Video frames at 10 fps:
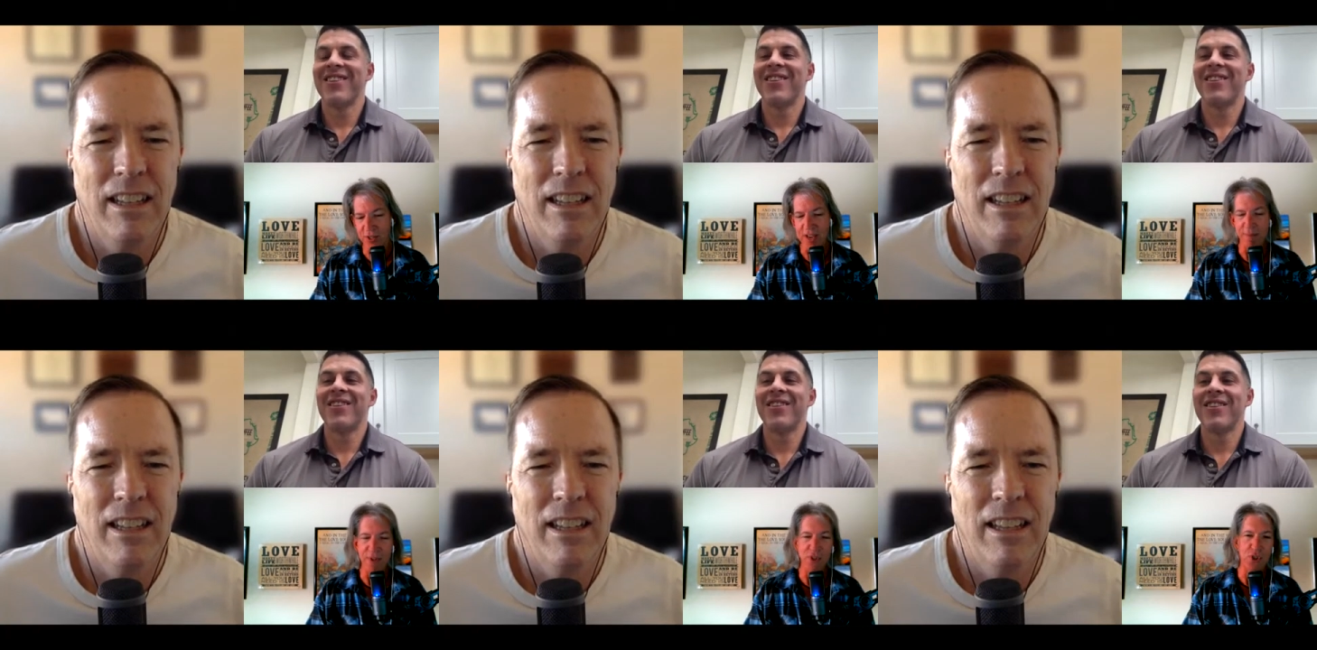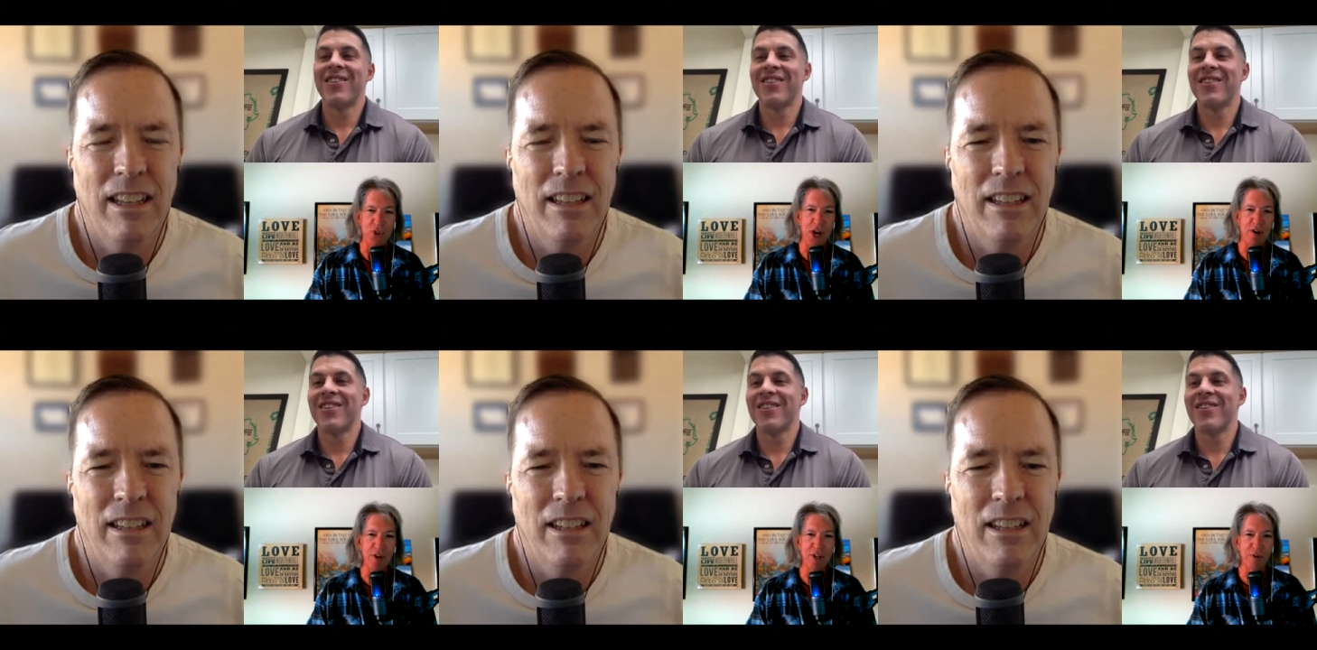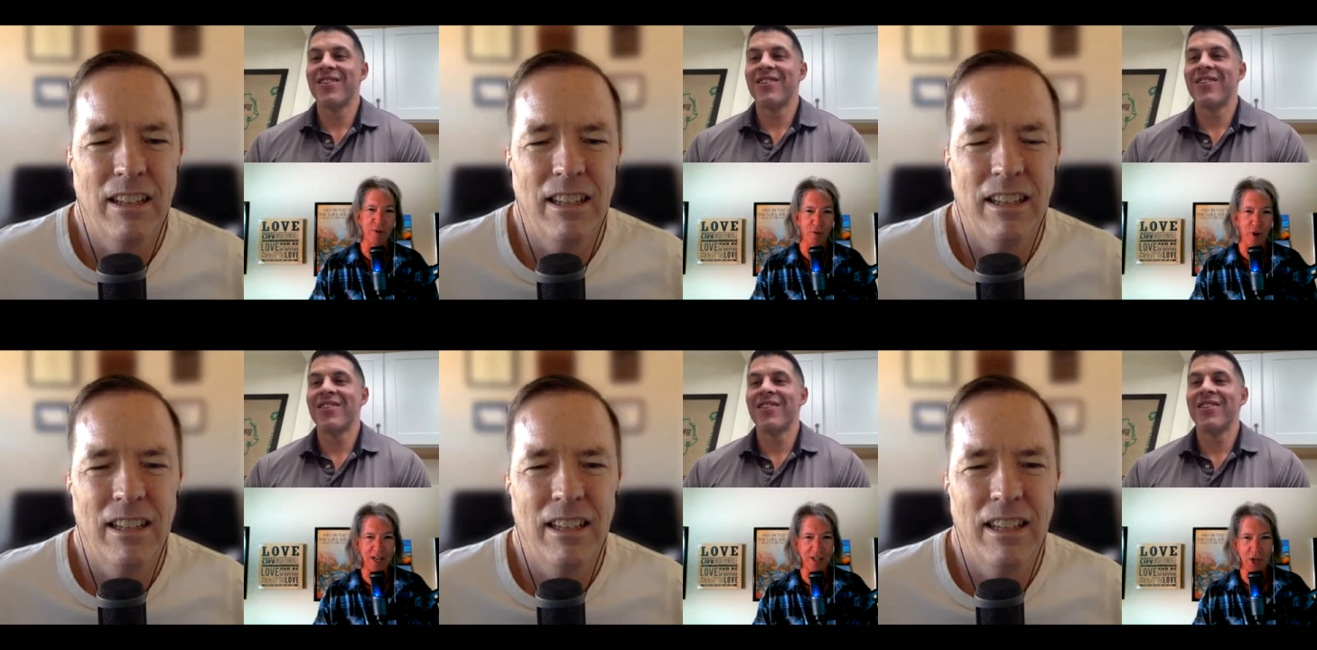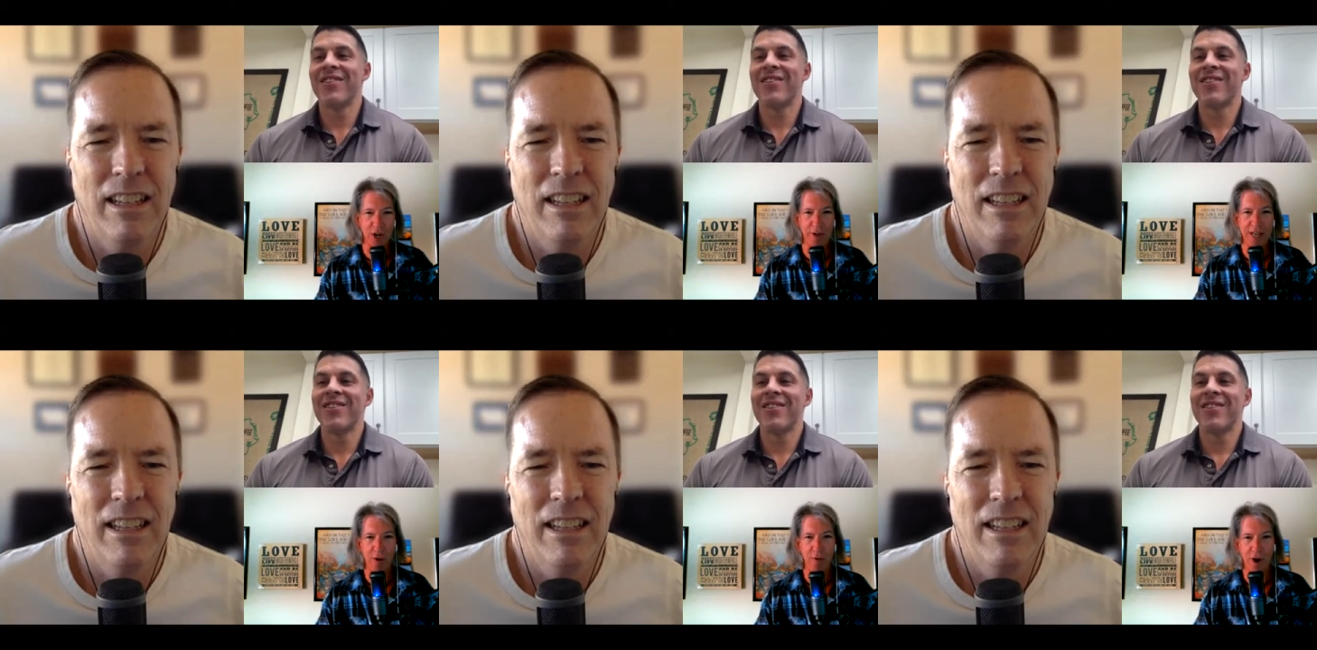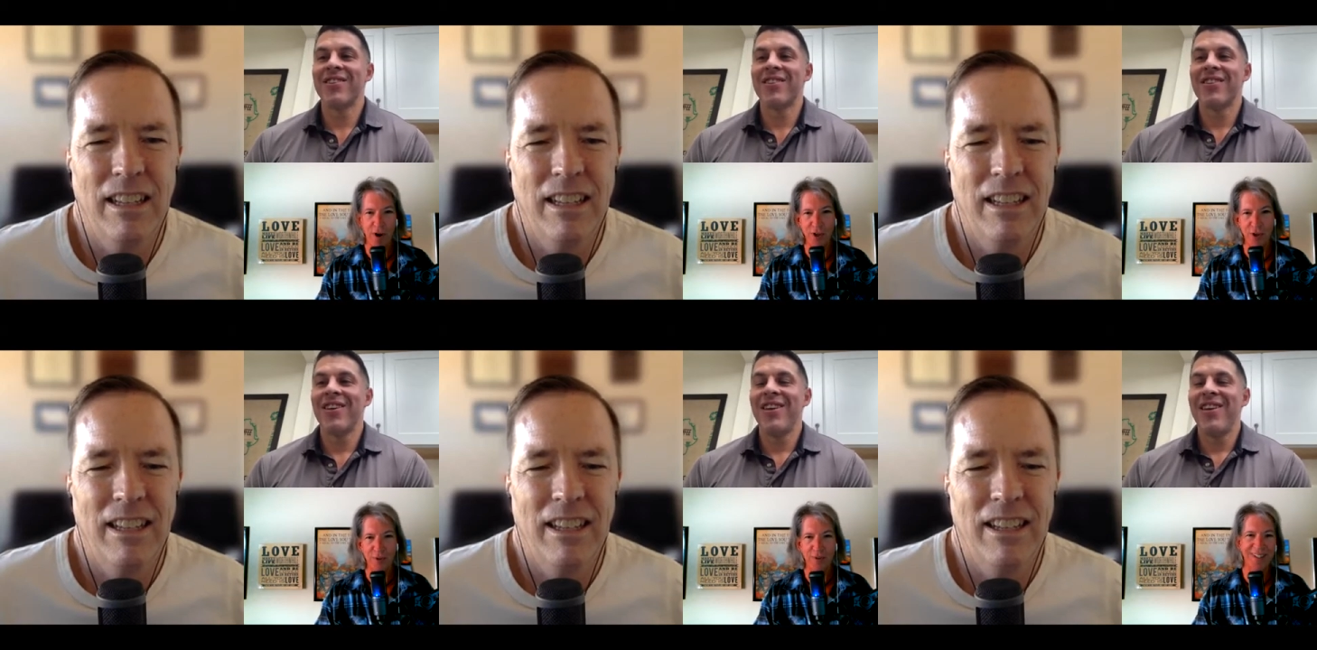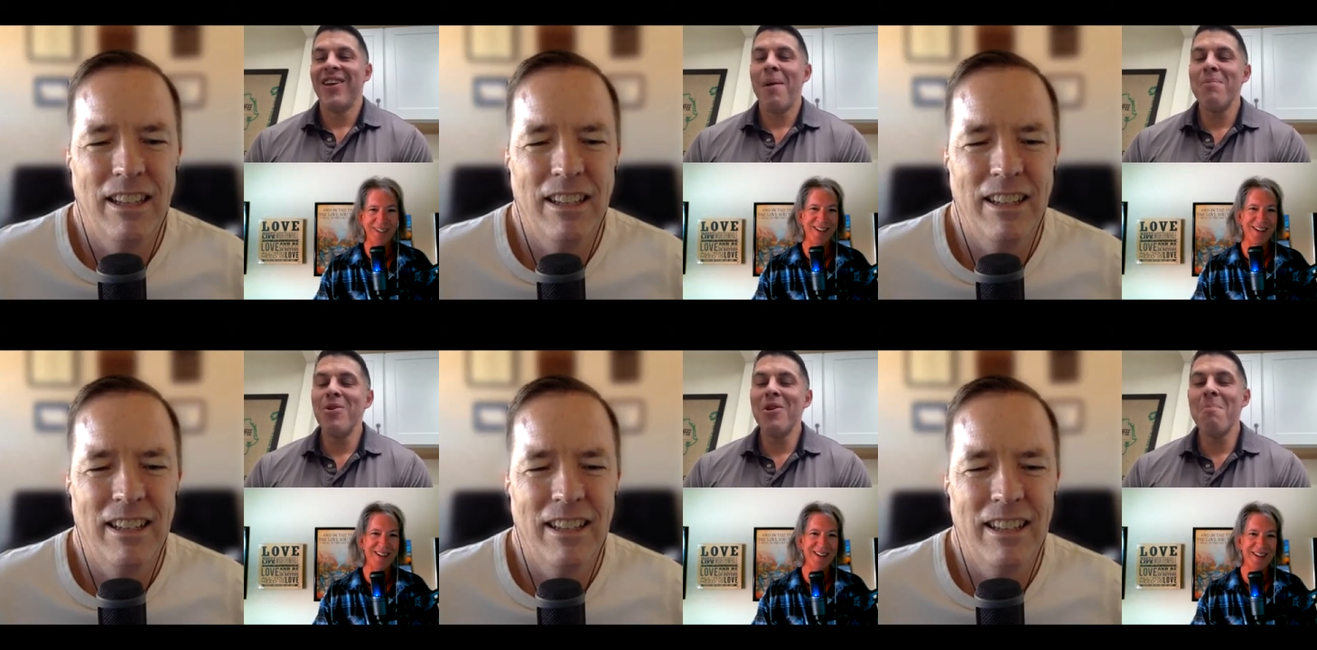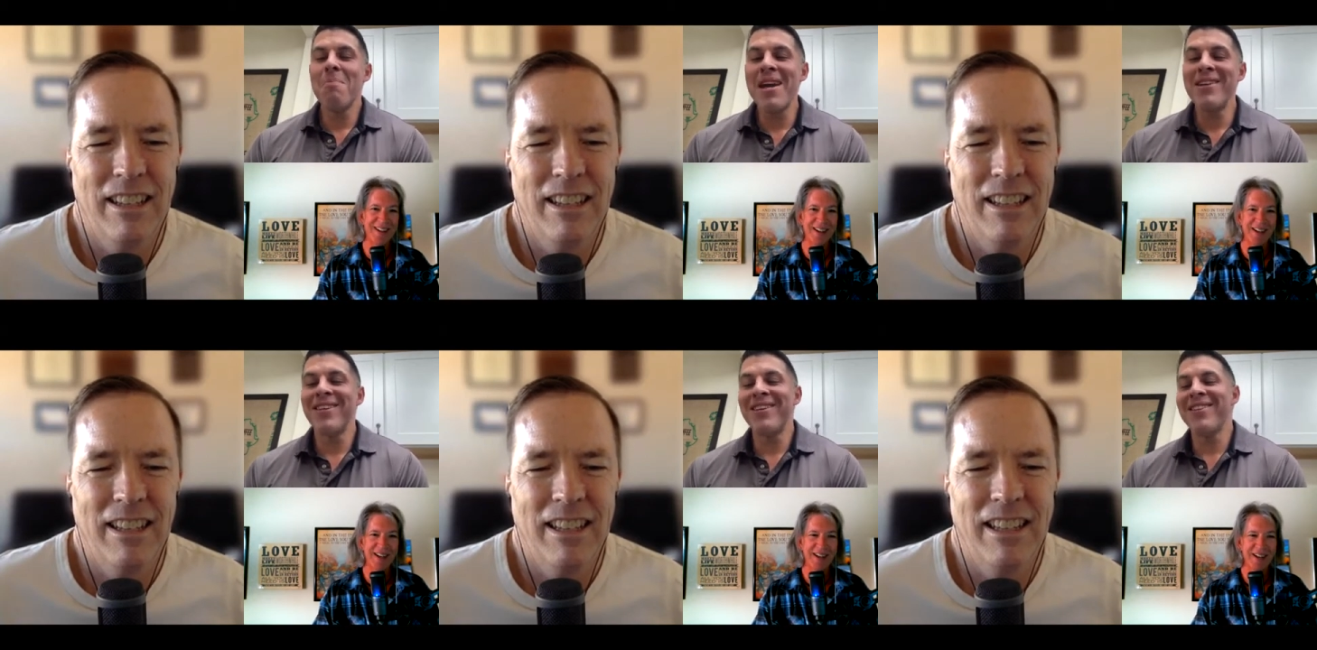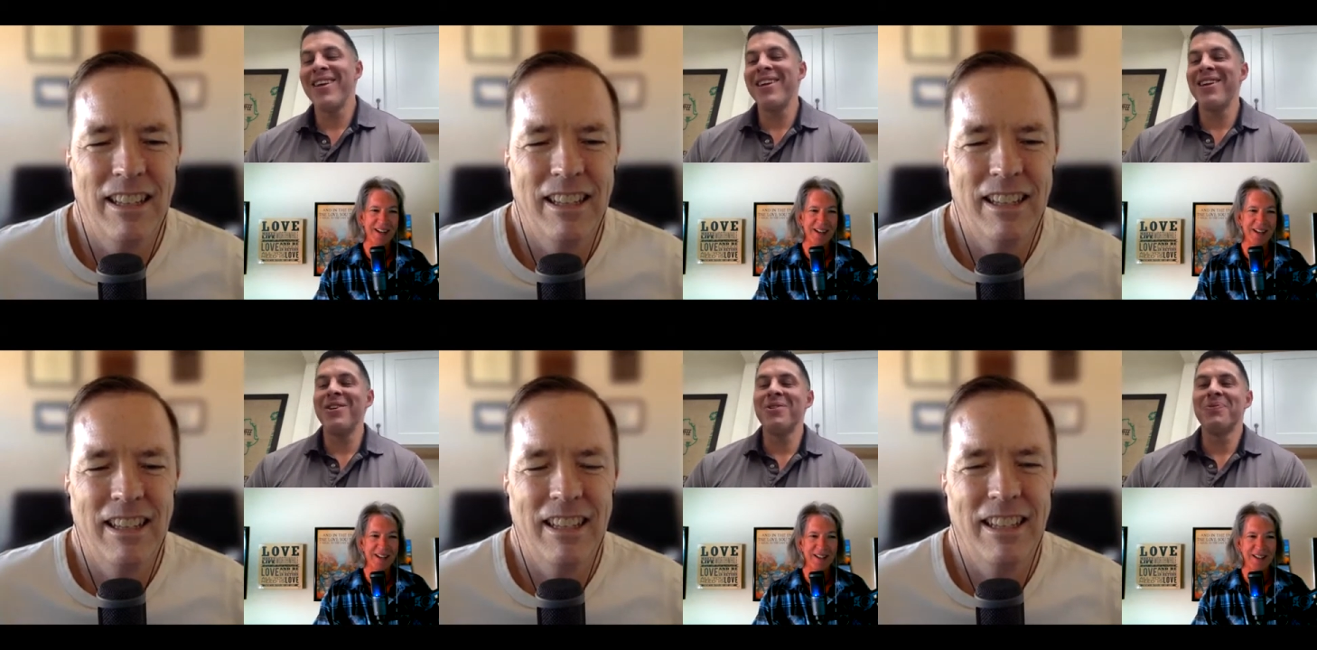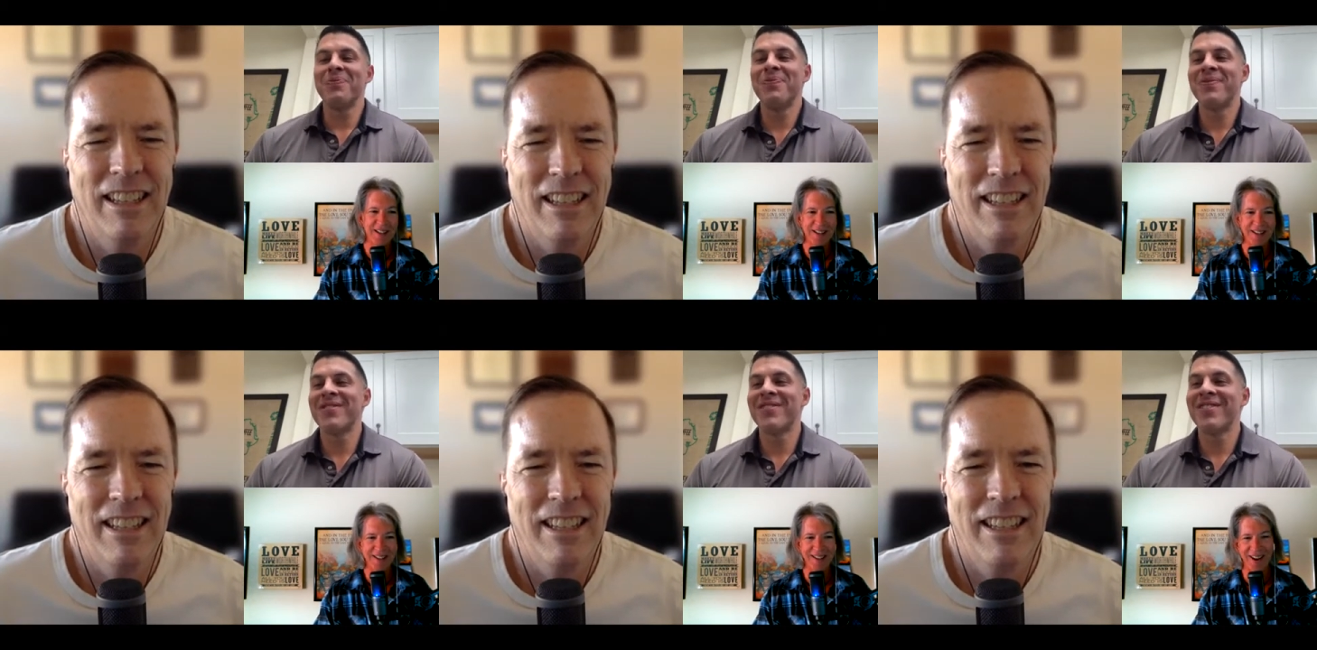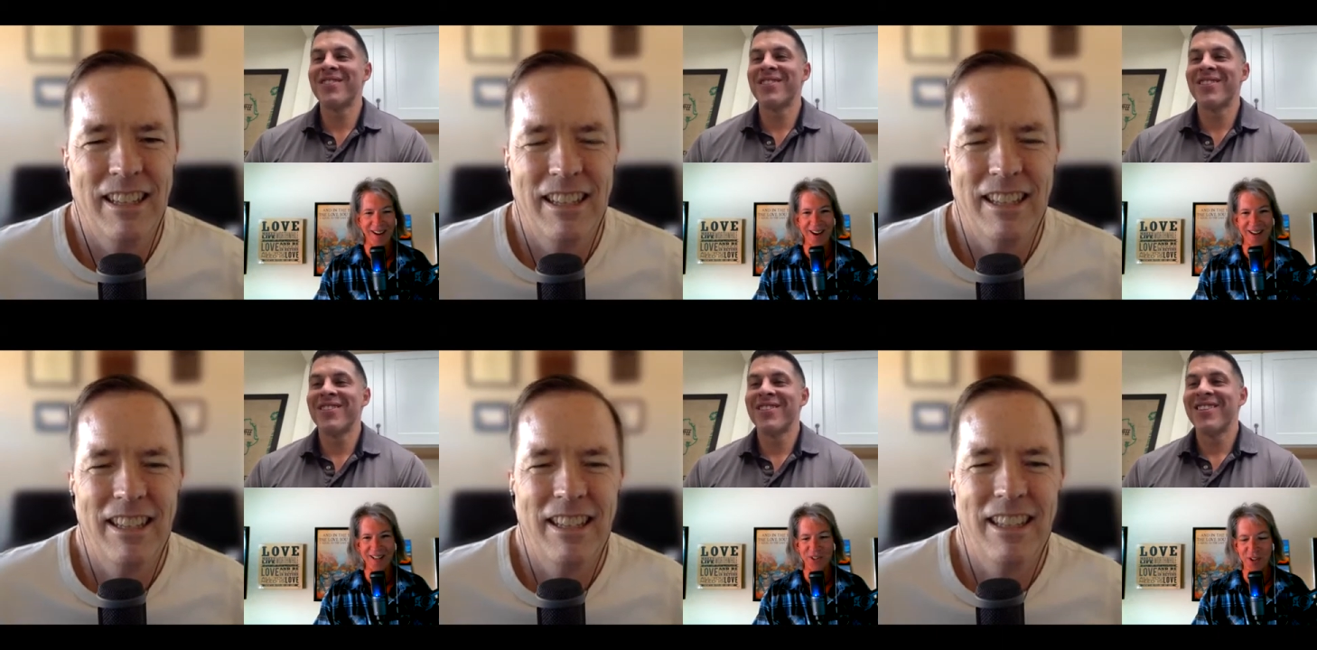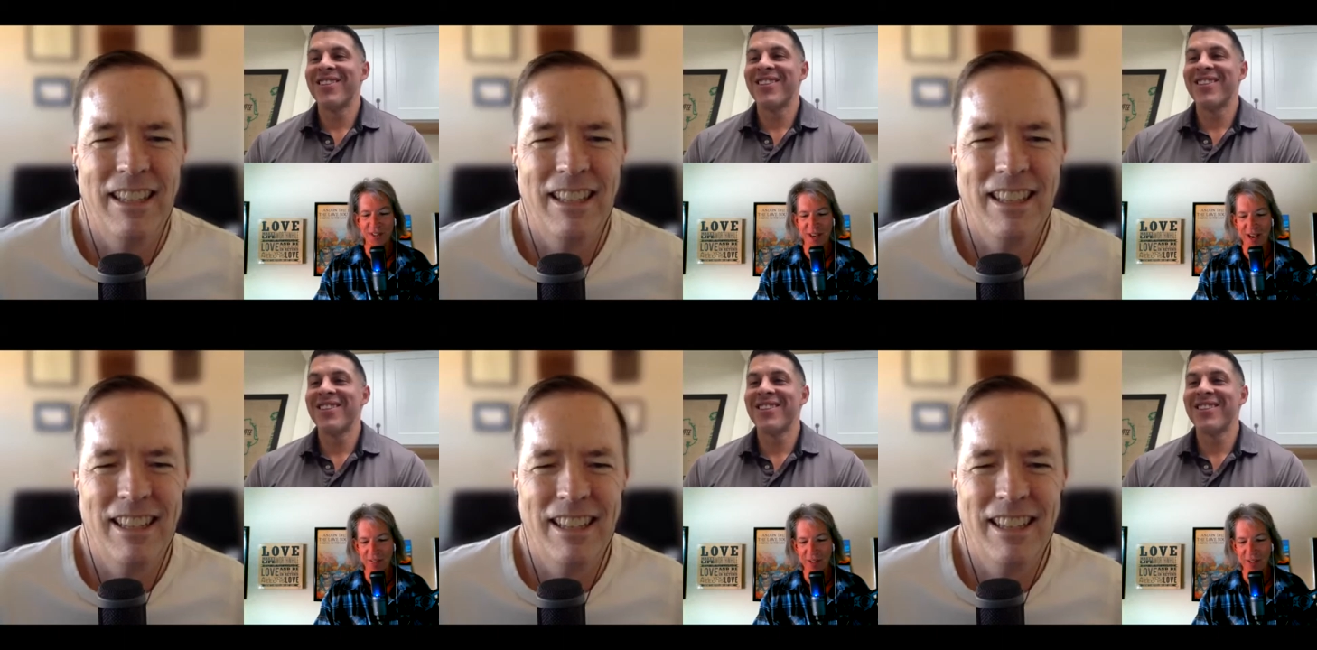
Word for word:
Speaker 1: name is Jared Wright. Jared, how are you?
Speaker 2: I'm doing amazing. Thank you.
Speaker 1: All right. It's good to have